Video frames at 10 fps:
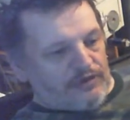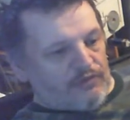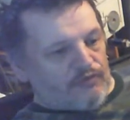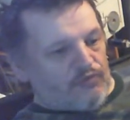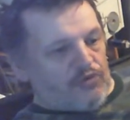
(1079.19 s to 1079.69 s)

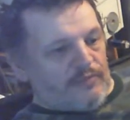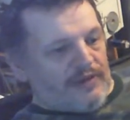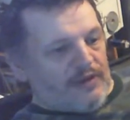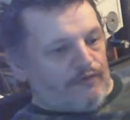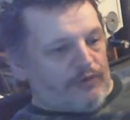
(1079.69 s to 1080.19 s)
Royal
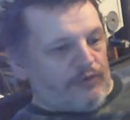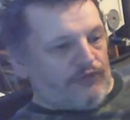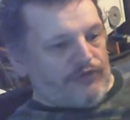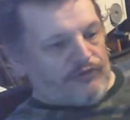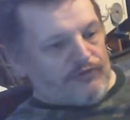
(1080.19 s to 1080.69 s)
Mail throws
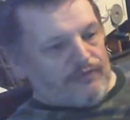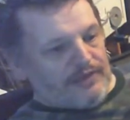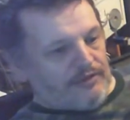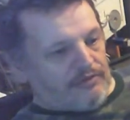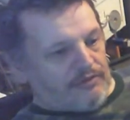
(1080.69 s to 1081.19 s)
things
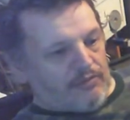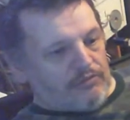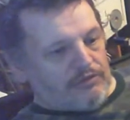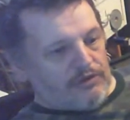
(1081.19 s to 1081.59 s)
around, or